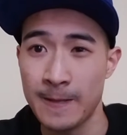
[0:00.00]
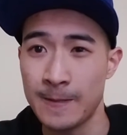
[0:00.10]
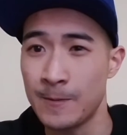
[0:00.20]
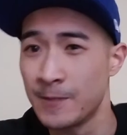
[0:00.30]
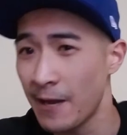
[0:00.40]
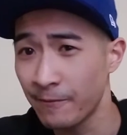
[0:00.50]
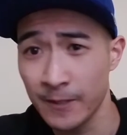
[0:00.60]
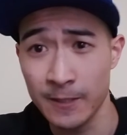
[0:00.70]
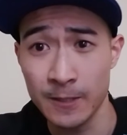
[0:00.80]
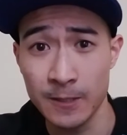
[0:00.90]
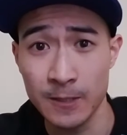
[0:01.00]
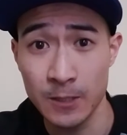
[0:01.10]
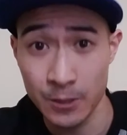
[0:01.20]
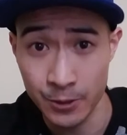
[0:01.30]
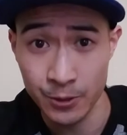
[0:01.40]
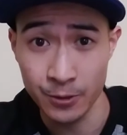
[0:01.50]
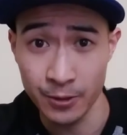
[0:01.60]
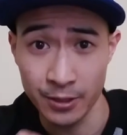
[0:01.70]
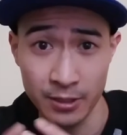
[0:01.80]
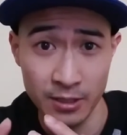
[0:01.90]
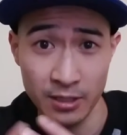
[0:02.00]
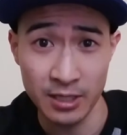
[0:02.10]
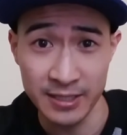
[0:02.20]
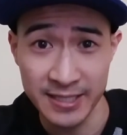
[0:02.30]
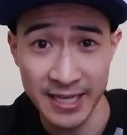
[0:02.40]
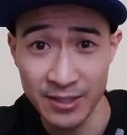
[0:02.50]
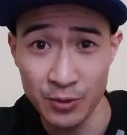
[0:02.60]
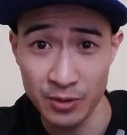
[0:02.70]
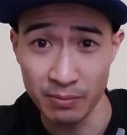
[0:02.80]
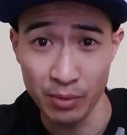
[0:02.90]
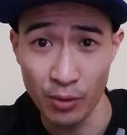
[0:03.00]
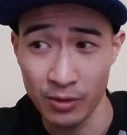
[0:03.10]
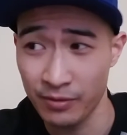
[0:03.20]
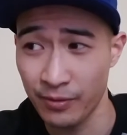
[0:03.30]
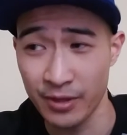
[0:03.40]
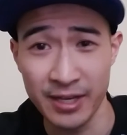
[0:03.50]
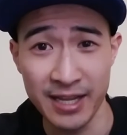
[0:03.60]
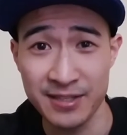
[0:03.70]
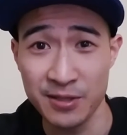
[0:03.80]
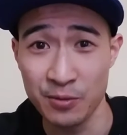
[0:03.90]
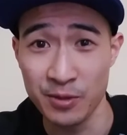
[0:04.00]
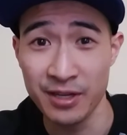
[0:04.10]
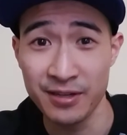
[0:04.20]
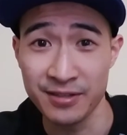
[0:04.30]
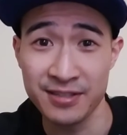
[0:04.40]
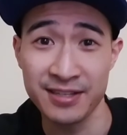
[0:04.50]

you definitely should continue to bulk for the next 2 years,